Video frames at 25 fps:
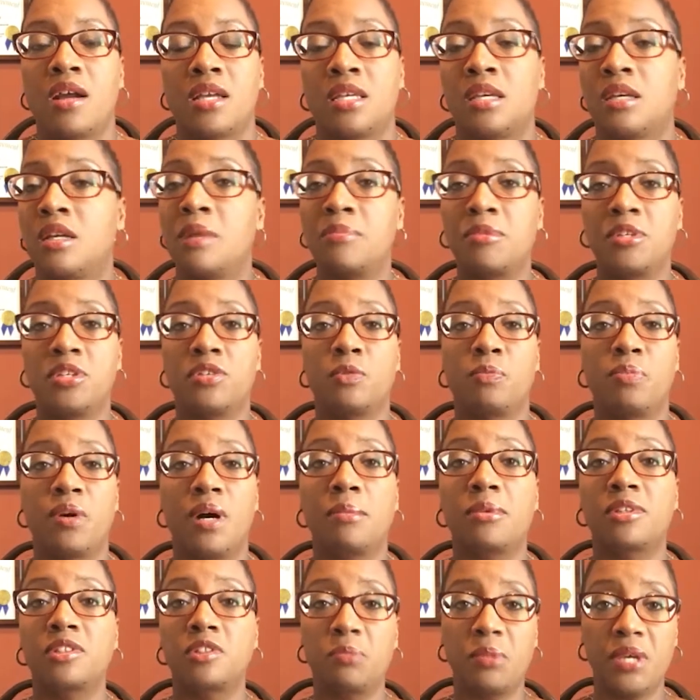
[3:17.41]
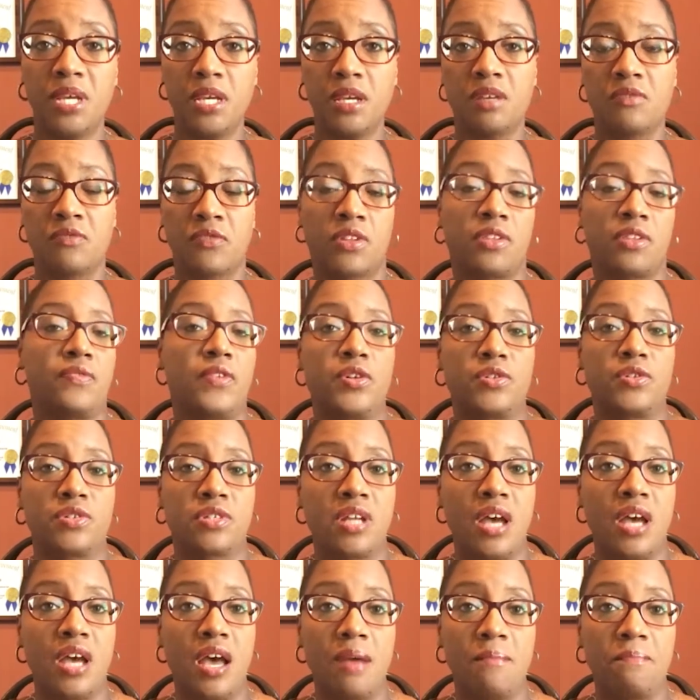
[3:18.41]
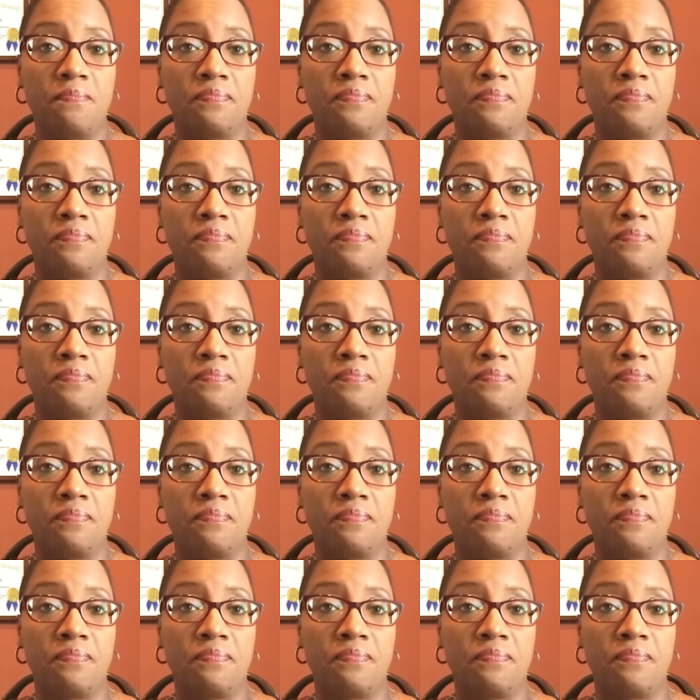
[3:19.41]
get up to do public speaking for the first time.